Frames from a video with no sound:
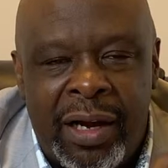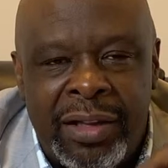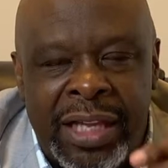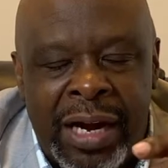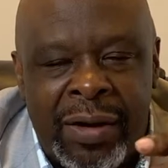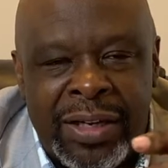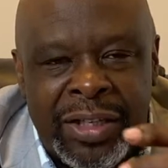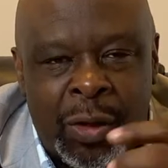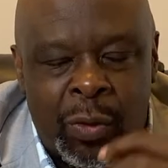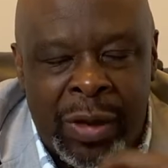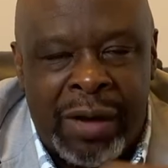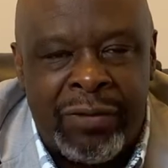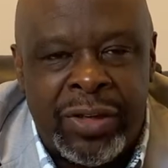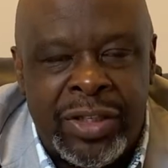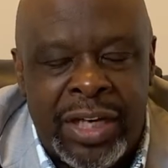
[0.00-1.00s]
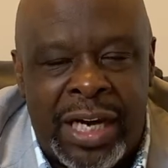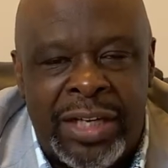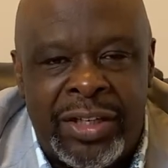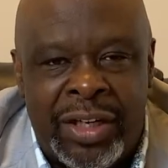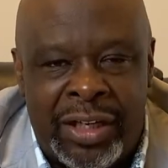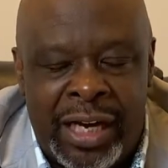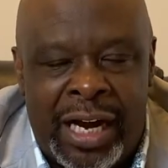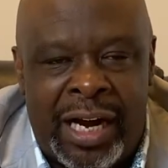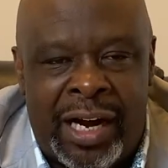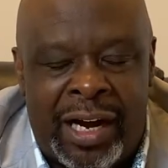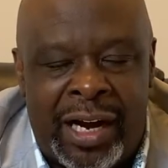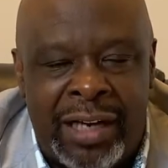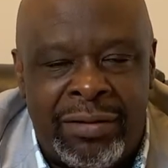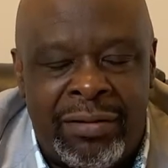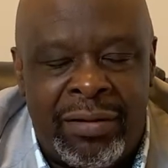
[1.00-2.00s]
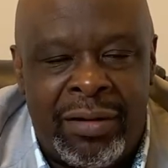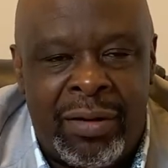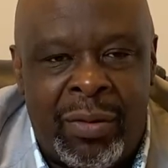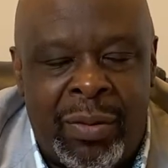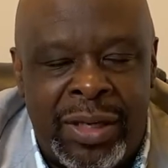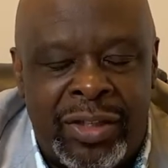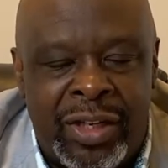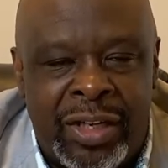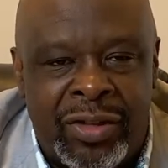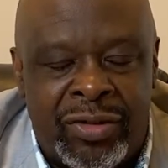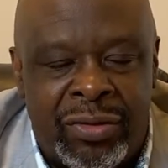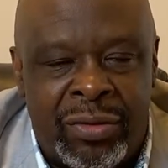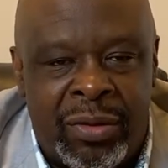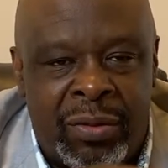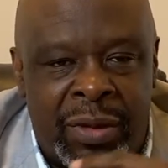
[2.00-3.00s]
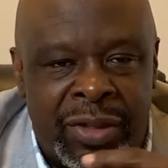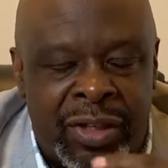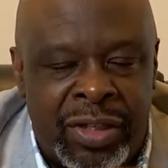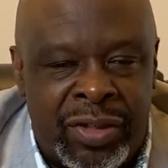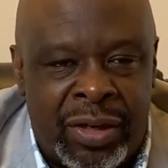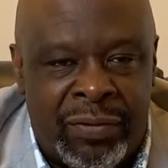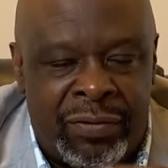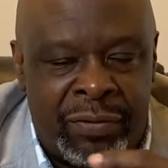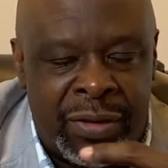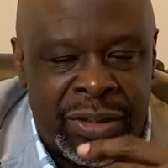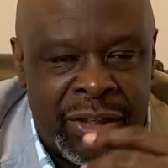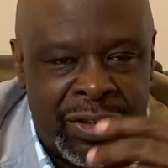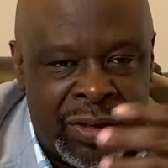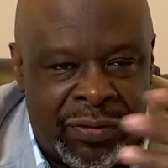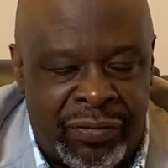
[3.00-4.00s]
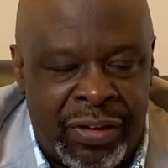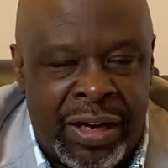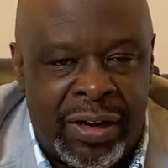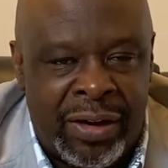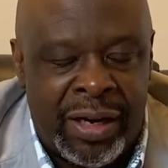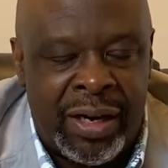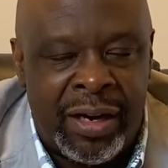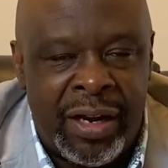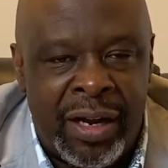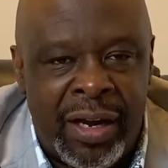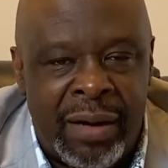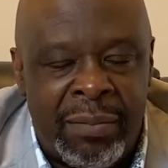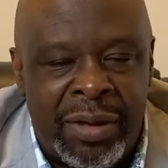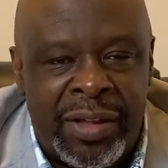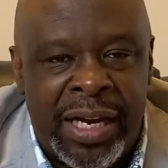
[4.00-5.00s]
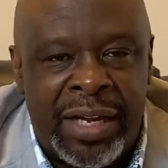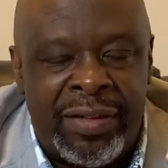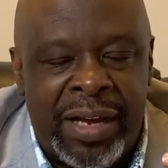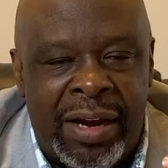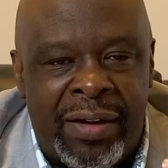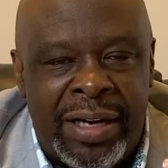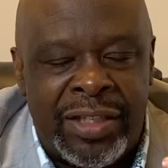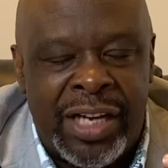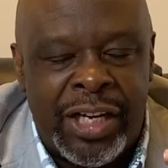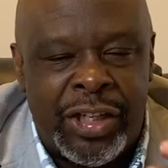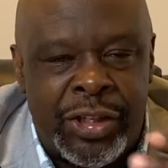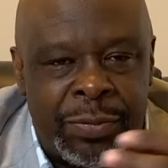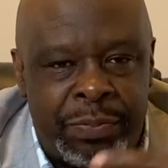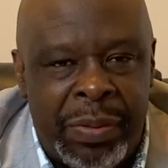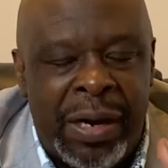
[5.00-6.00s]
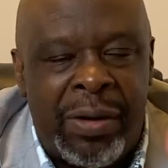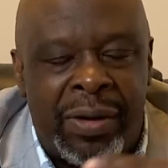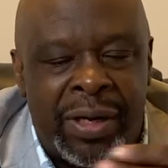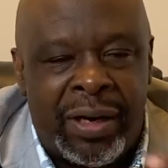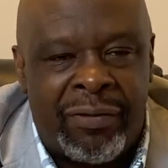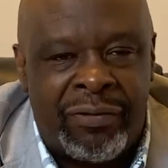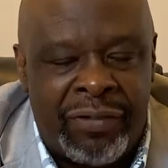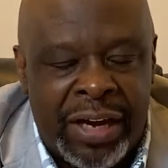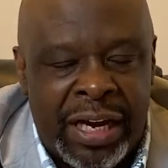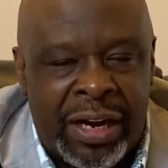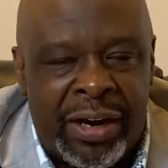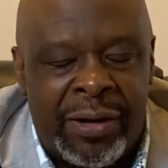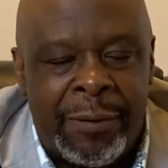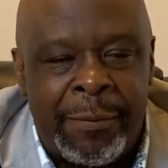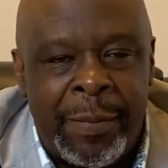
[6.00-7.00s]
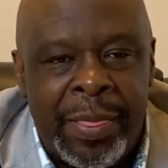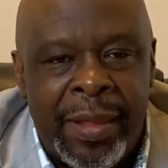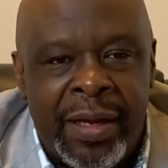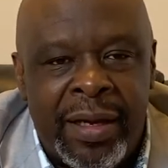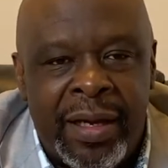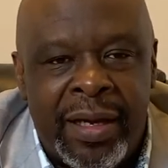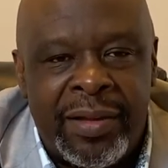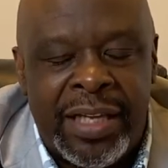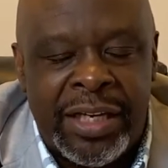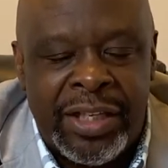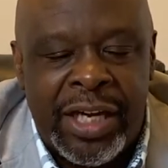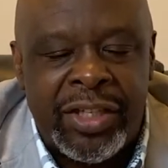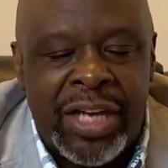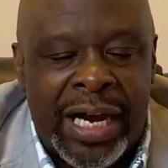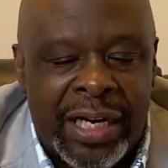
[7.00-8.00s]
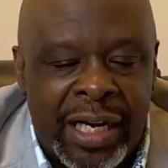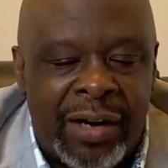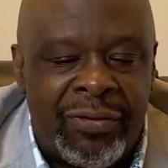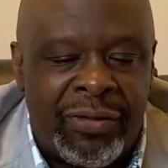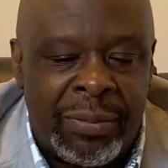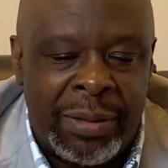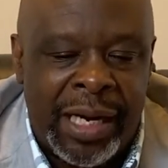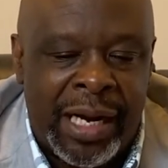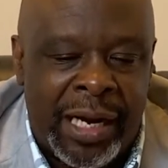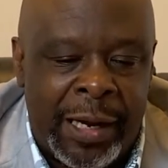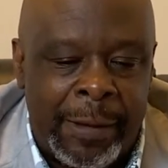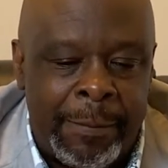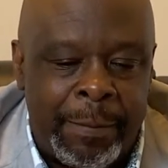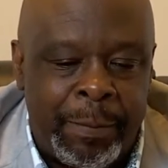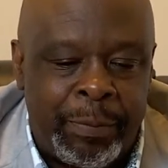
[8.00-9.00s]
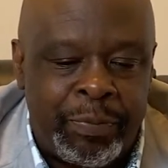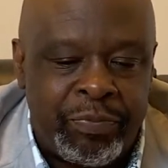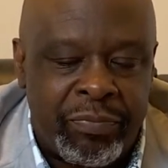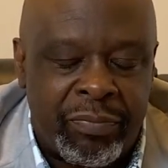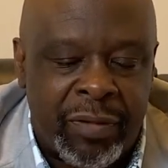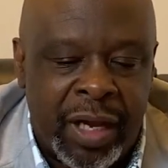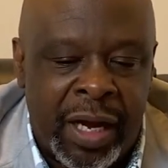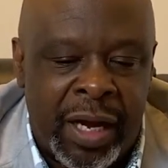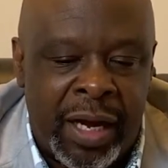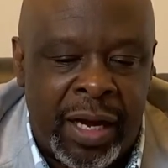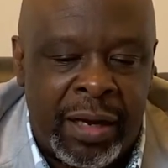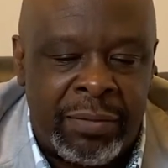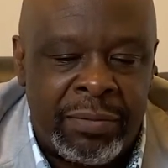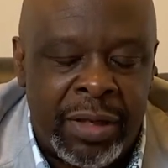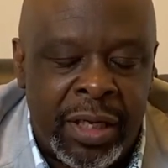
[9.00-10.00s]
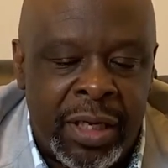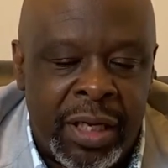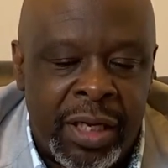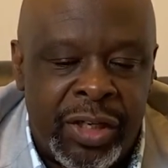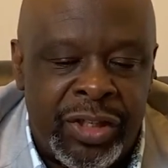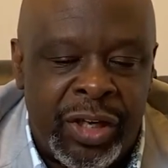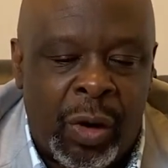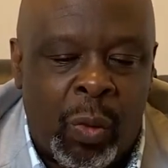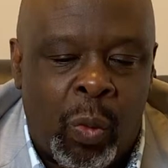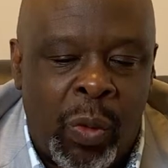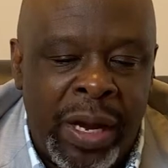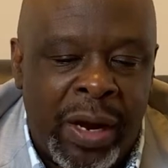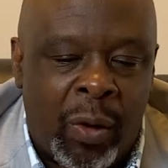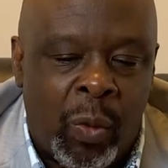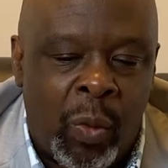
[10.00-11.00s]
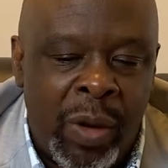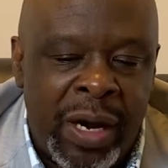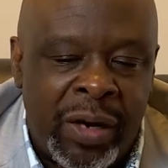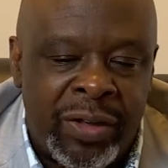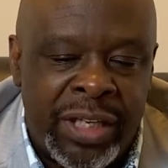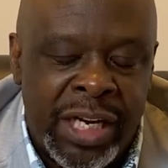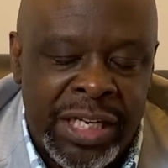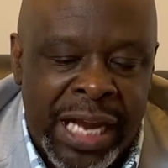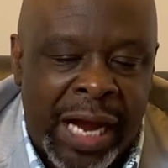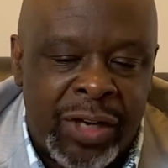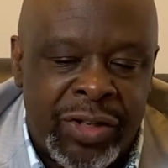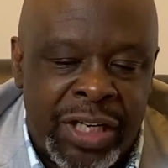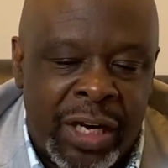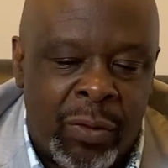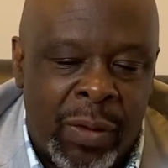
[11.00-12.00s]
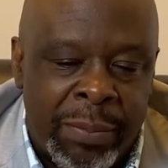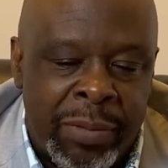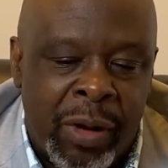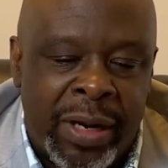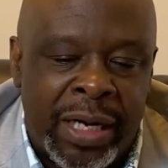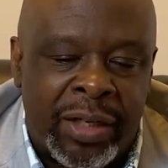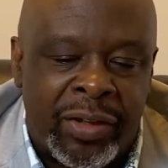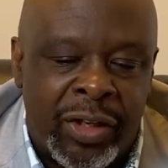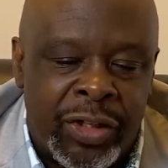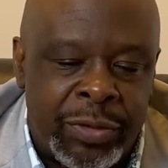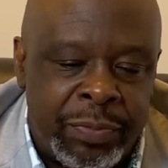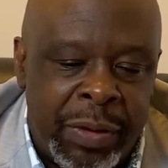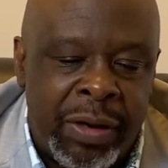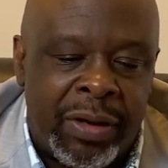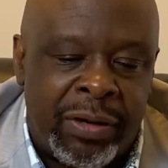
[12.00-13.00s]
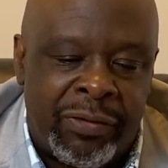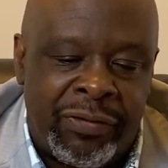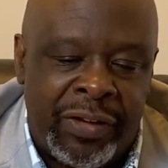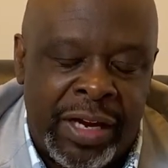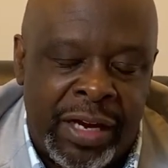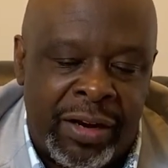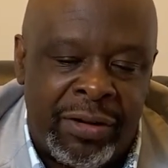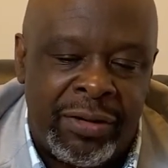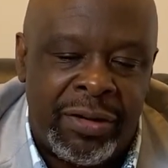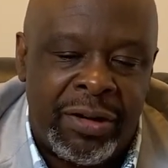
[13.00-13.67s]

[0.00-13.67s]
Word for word: There is a reverence unto God, which is which is a which is a fear, but then there is a spirit of fear, that does not come from God. Uh, so we are, we are denouncing and rebuking the spirit of fear.